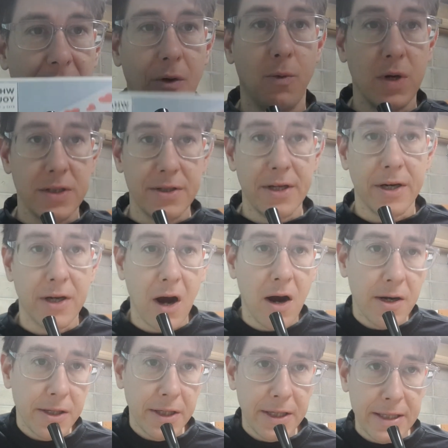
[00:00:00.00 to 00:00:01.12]
What's their
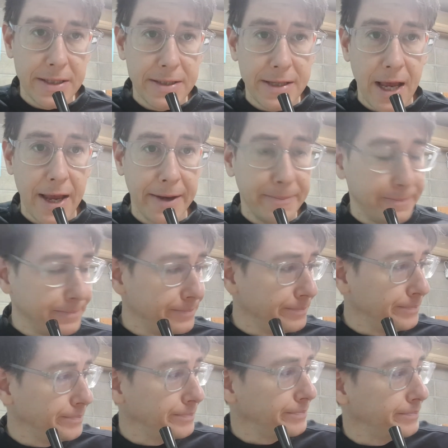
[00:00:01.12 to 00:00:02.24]
card gonna say?
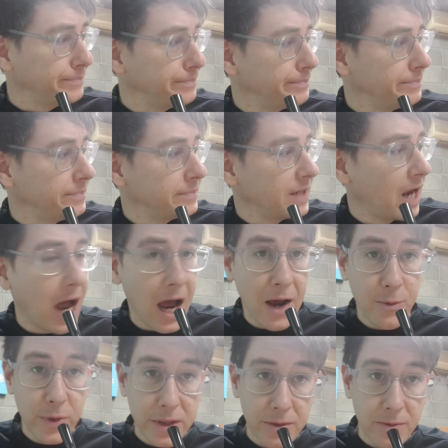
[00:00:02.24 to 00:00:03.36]
I
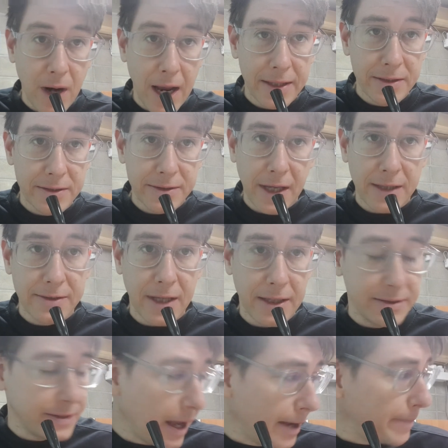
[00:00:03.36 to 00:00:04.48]
will write
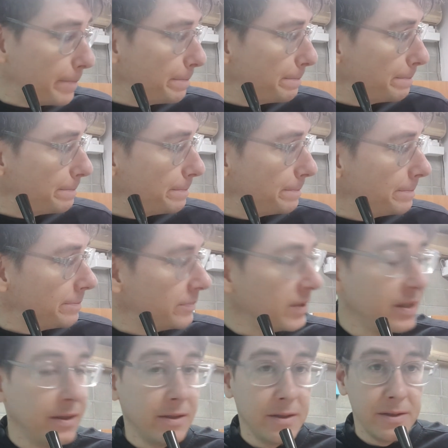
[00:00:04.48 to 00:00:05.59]

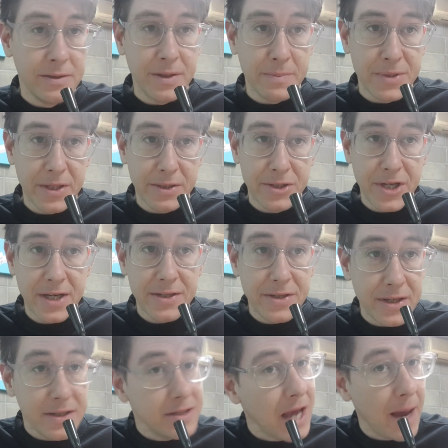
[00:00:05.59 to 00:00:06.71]
Some
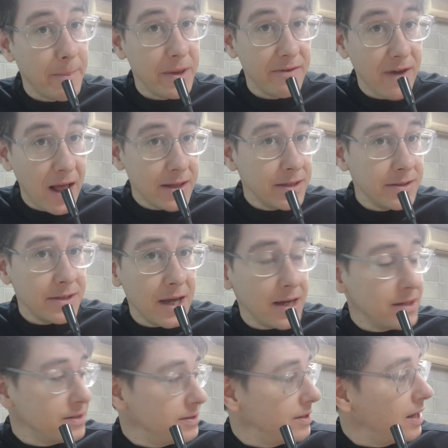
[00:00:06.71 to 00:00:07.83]
suggestions: Happy
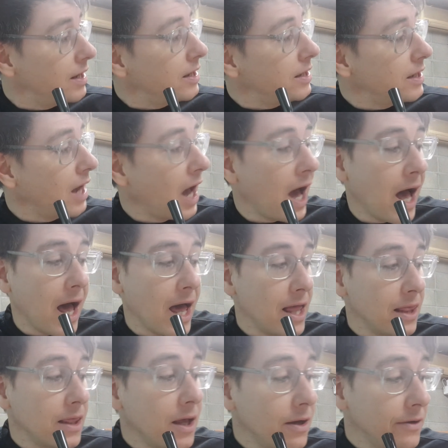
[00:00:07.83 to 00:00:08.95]
Valentine's Day, I
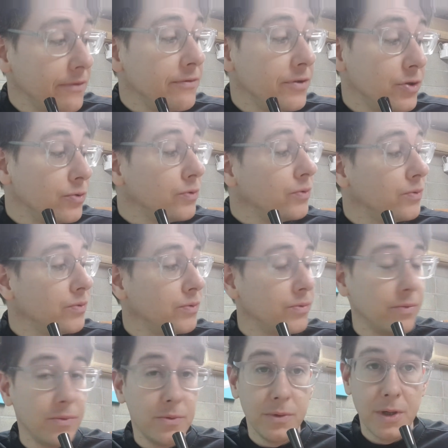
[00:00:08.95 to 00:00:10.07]
love you,
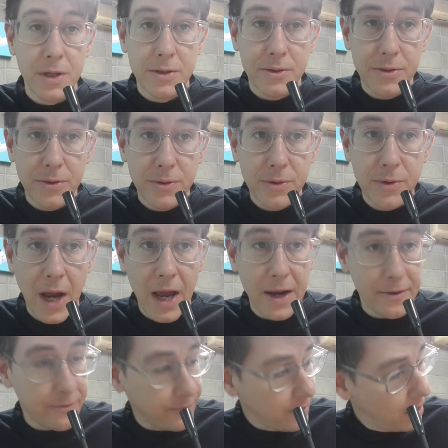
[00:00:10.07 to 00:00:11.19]
to
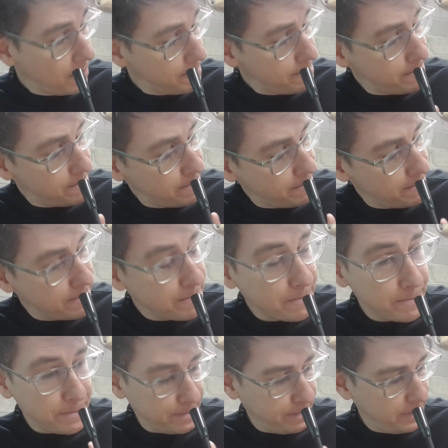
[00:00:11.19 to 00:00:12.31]
and from,
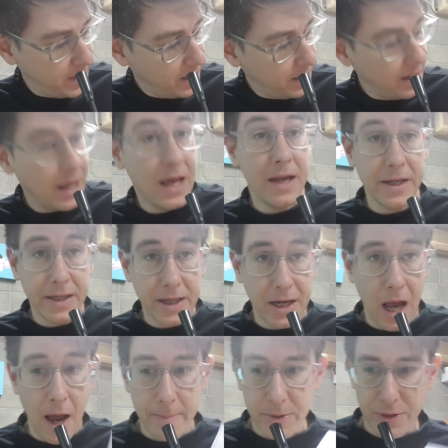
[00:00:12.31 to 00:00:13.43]
and again,
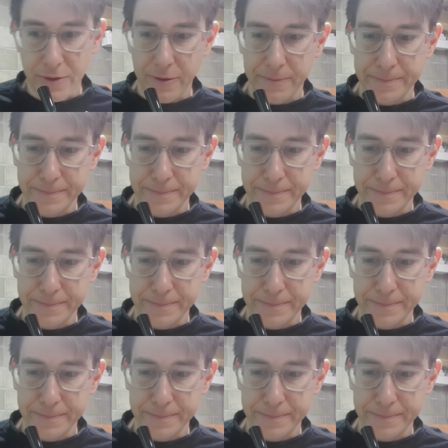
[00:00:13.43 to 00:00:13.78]
optional.